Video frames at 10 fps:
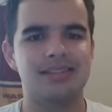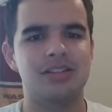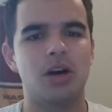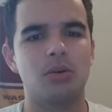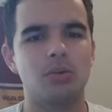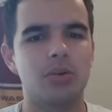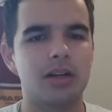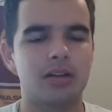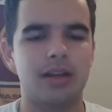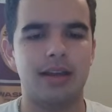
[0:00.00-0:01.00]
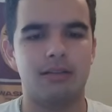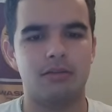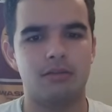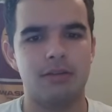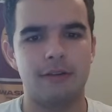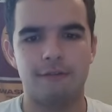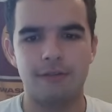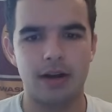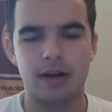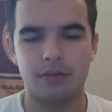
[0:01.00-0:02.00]
no real like
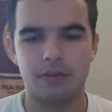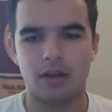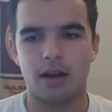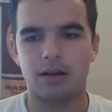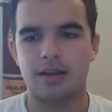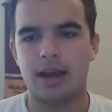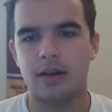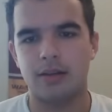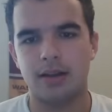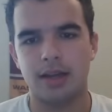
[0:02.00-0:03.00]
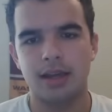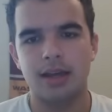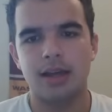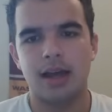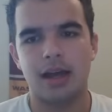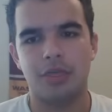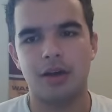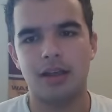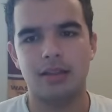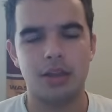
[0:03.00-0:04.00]
definitive stock down. Like I
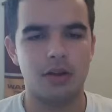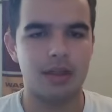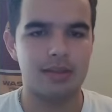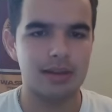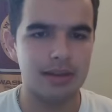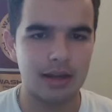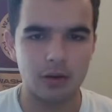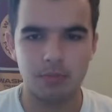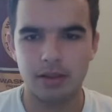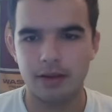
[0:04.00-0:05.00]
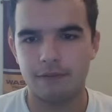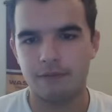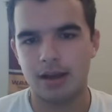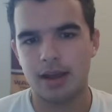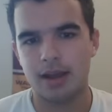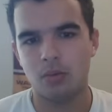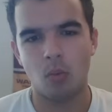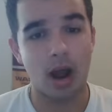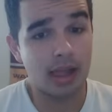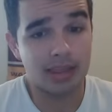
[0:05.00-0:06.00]
thought, you know, they said Leno played
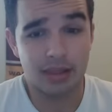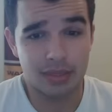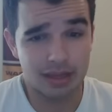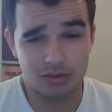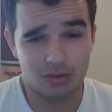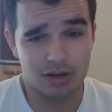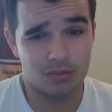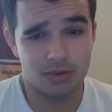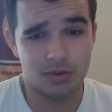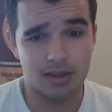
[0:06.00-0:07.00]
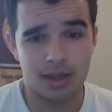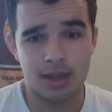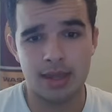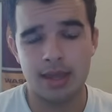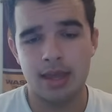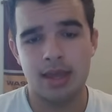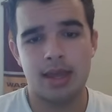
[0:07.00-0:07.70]
fine. Wylie, I think his grade was okay.